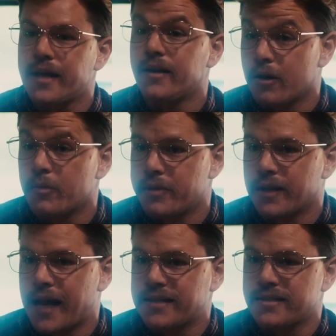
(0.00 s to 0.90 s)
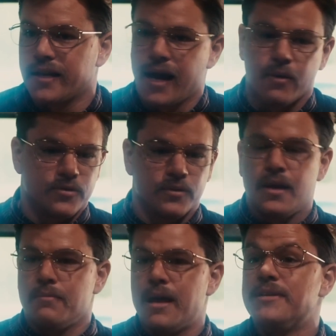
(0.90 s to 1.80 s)
It was there he discovered the
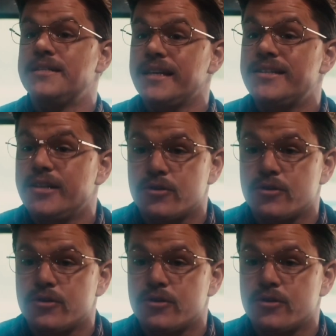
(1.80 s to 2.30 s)
extent of the